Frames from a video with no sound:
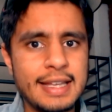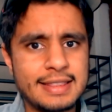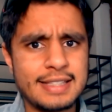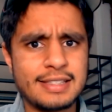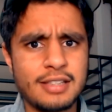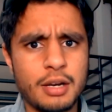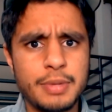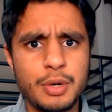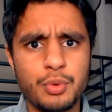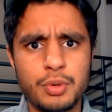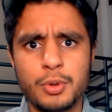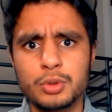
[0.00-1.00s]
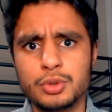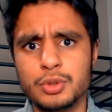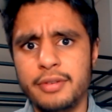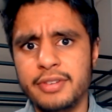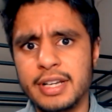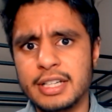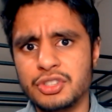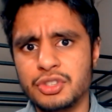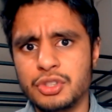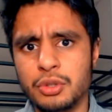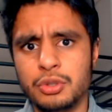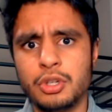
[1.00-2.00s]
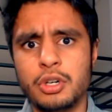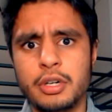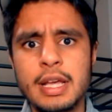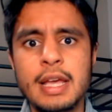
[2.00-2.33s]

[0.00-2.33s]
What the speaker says: that sub button with post notifications turned on.